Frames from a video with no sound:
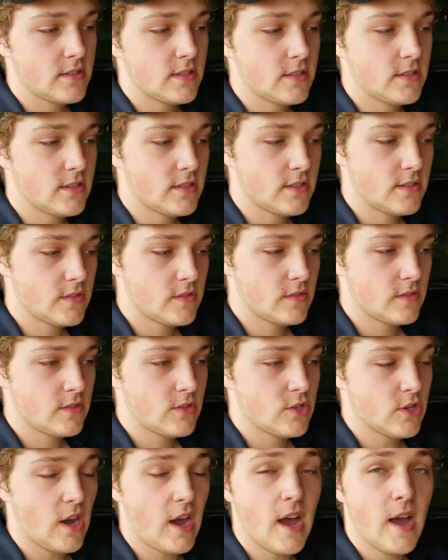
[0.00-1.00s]
this
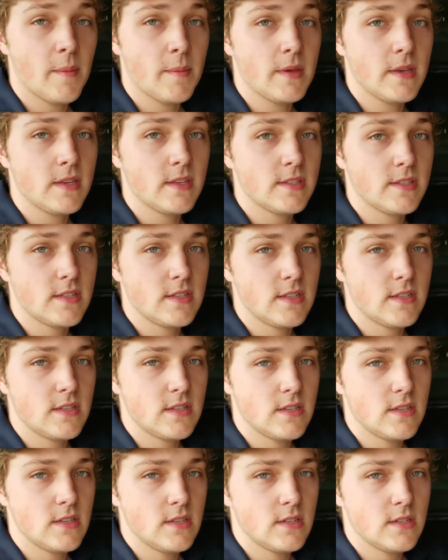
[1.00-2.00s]
job
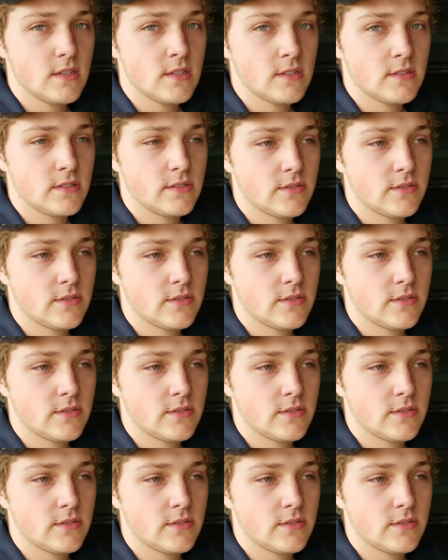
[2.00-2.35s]
easy?